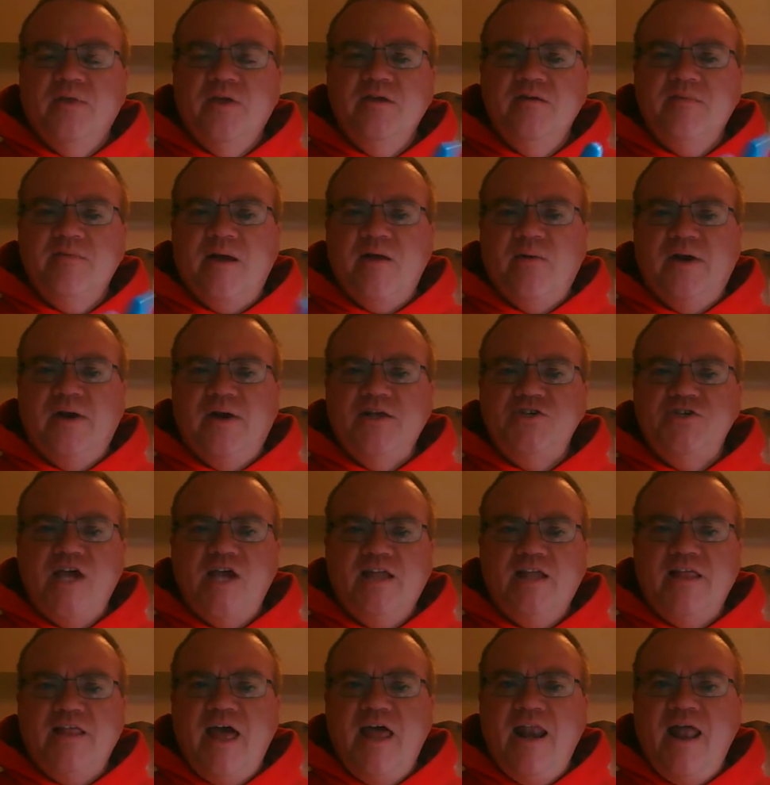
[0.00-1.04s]
You might want to
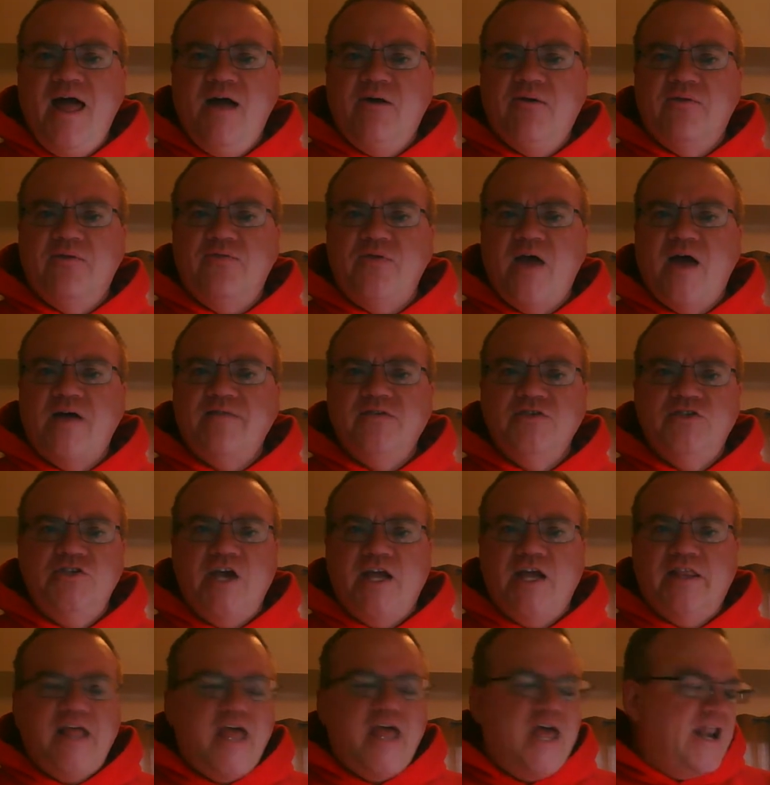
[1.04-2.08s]
check that out if you haven't
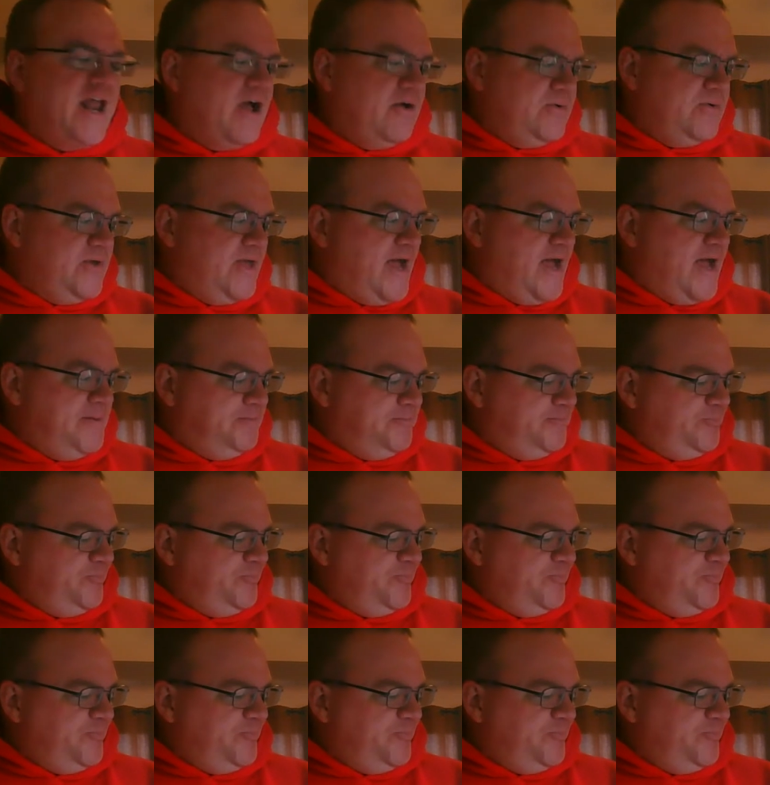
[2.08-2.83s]
checked that out yet.